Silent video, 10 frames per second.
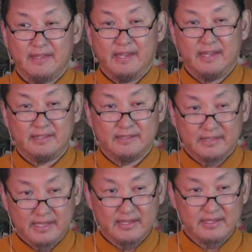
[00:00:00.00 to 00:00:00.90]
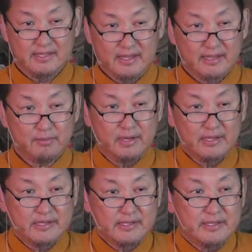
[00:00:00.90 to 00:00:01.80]
And then it's like,
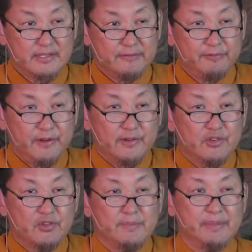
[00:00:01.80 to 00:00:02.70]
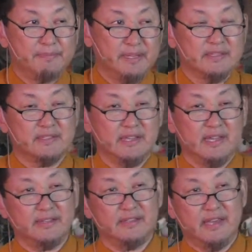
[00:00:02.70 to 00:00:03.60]
what is the difference to human beings
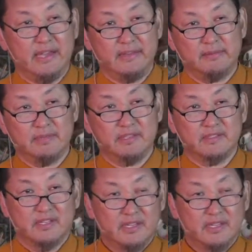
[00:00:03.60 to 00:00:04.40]
and the animals?